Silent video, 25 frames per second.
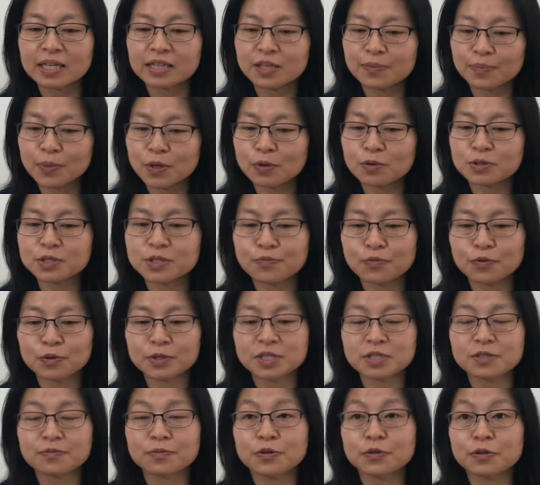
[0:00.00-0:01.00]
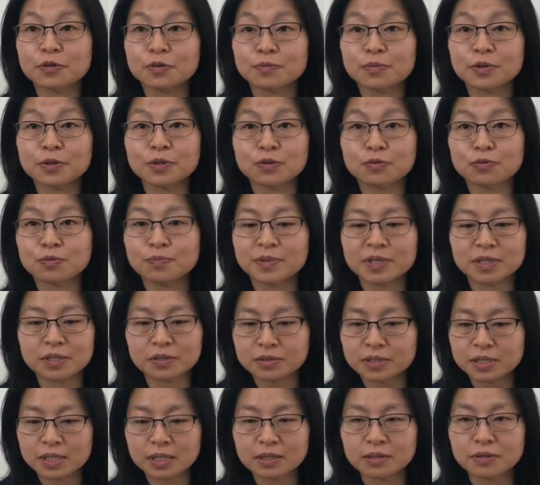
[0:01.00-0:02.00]
the P O C for this vulnerability will be
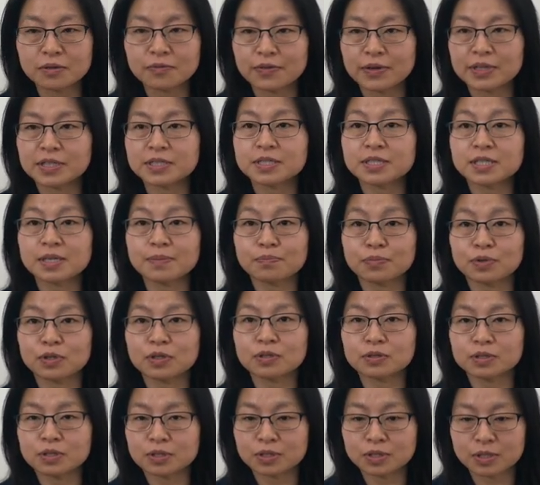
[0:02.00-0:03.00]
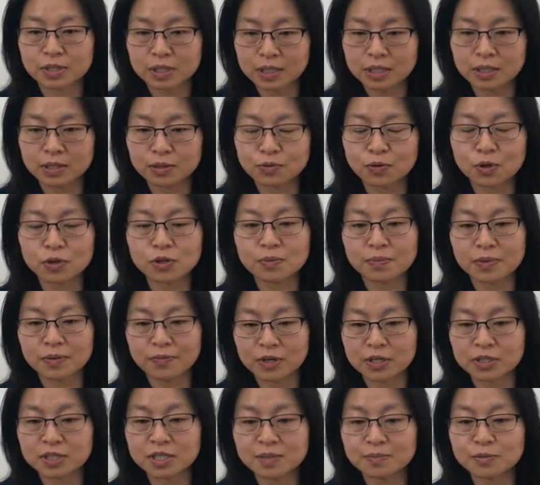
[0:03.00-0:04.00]
just, you know, very simple. Just you're gonna be
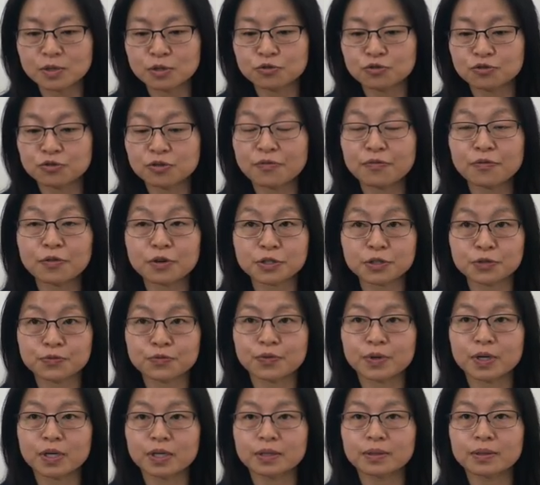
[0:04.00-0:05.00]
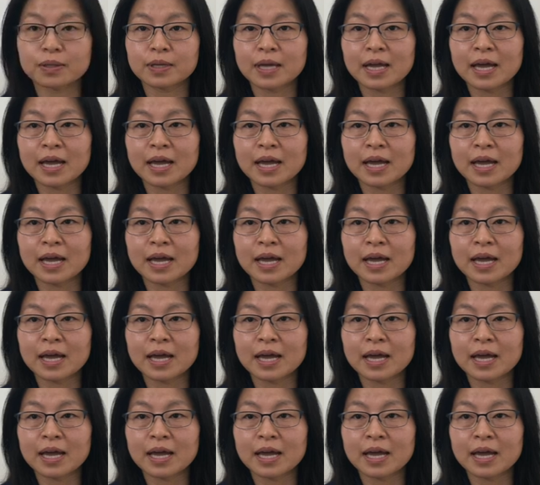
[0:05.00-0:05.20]
very similar to the first one,